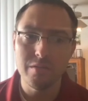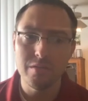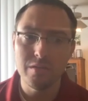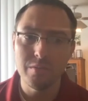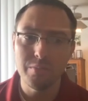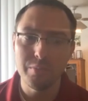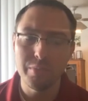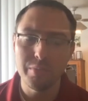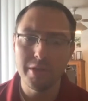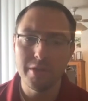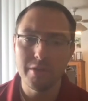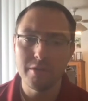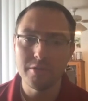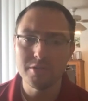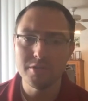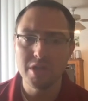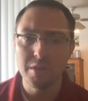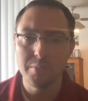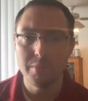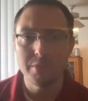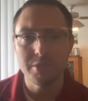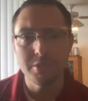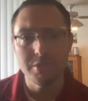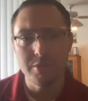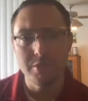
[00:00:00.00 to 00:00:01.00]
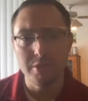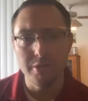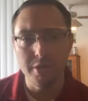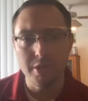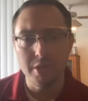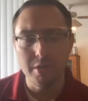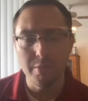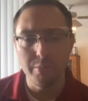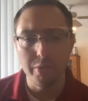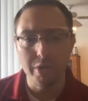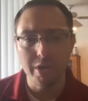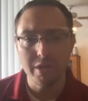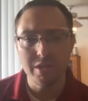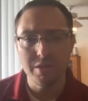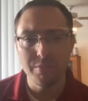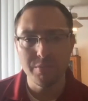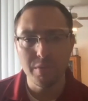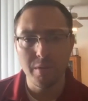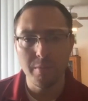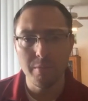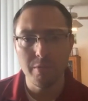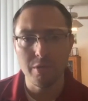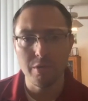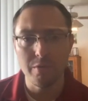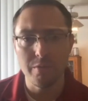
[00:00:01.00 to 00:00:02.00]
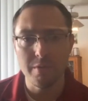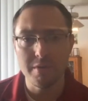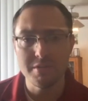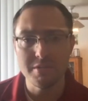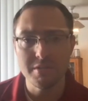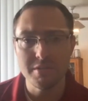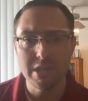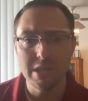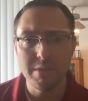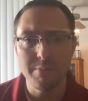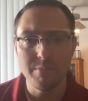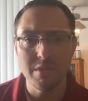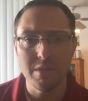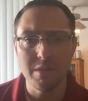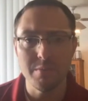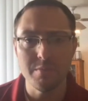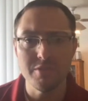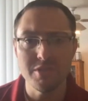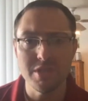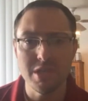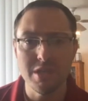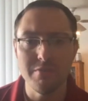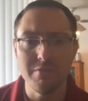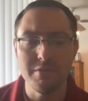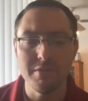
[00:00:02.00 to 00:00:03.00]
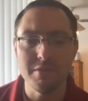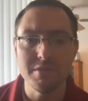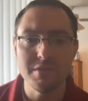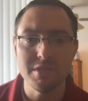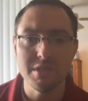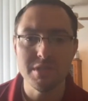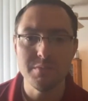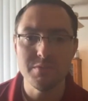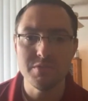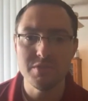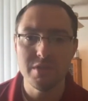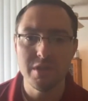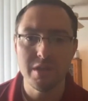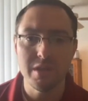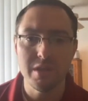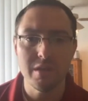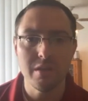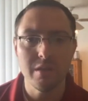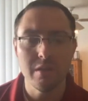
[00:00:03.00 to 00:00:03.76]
the players' opportunity to break the bubble or ways to keep them safe? It seems like,